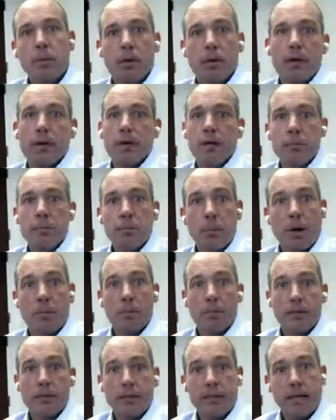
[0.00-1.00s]
temporary
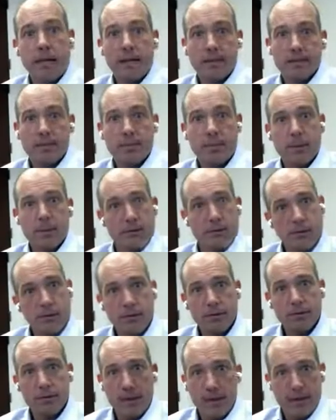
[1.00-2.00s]
property tax bills
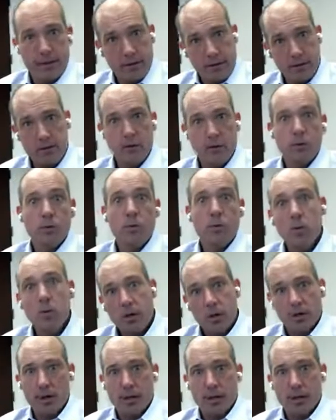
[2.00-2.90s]
that you